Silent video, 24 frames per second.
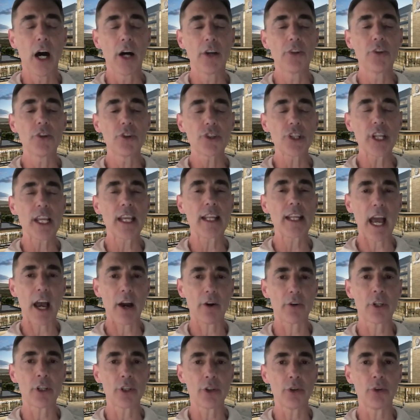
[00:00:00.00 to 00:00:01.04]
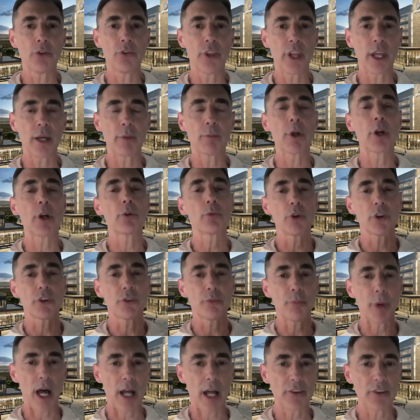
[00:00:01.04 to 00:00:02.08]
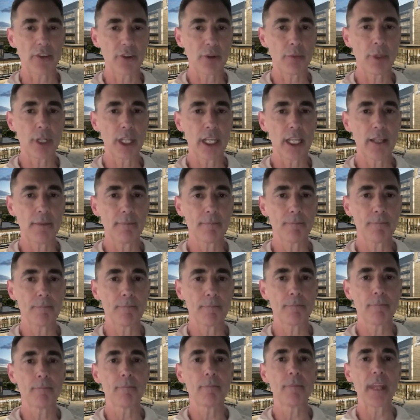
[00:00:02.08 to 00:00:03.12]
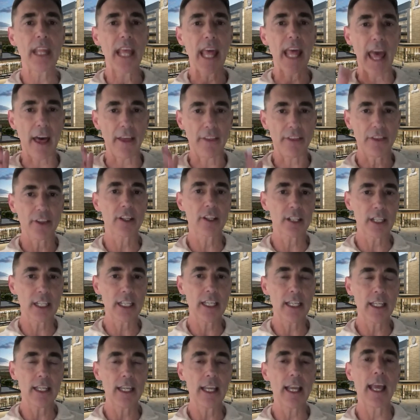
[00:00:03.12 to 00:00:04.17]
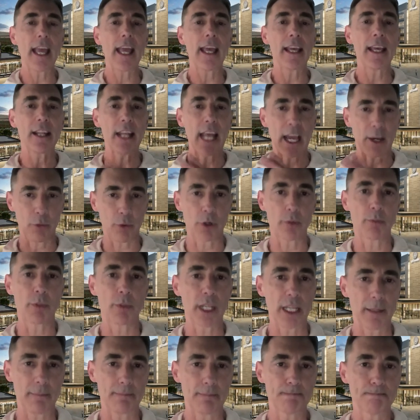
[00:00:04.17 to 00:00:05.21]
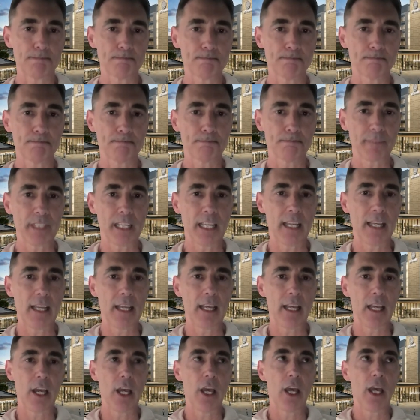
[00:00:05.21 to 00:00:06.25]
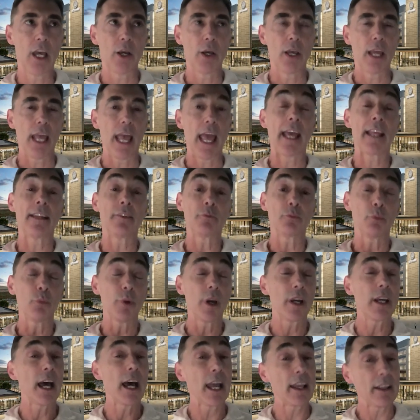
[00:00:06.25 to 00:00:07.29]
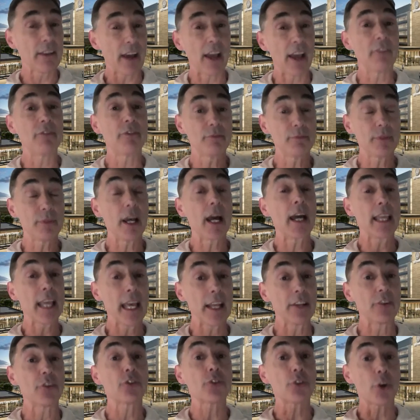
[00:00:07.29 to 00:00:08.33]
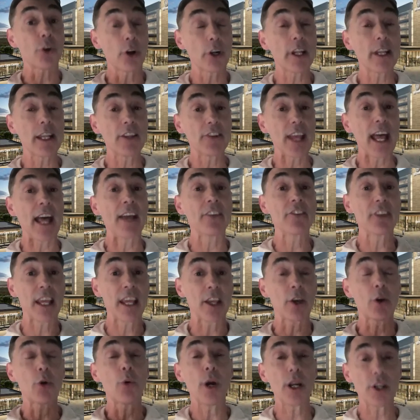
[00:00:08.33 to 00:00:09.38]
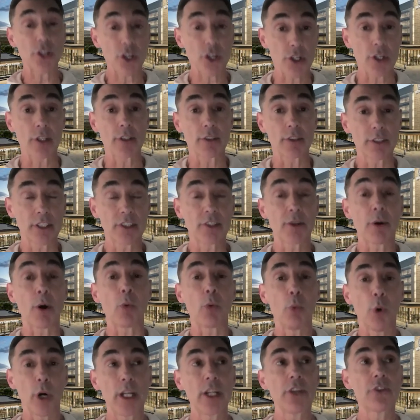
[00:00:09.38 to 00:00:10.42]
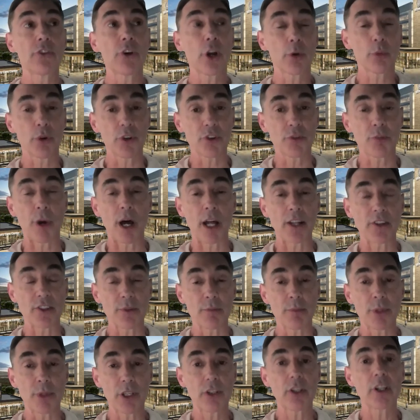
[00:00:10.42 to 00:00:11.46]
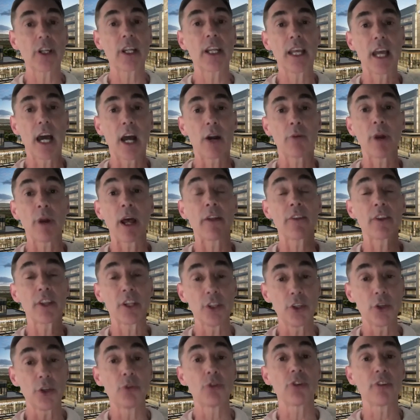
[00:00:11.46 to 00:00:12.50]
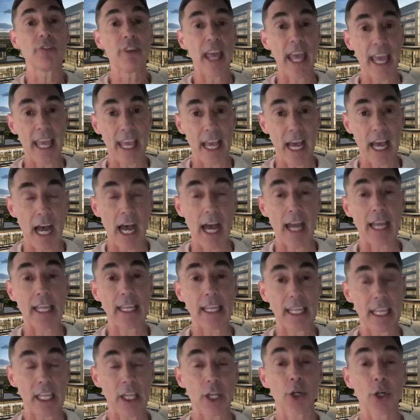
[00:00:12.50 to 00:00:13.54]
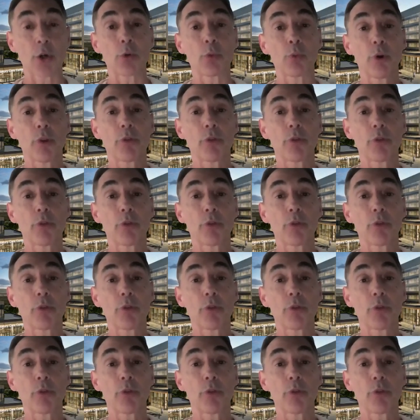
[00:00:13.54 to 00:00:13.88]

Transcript: understand how to use them responsibly, ethically, and equitably. And I've again started this as a question: is what is our responsibility around the use of AI here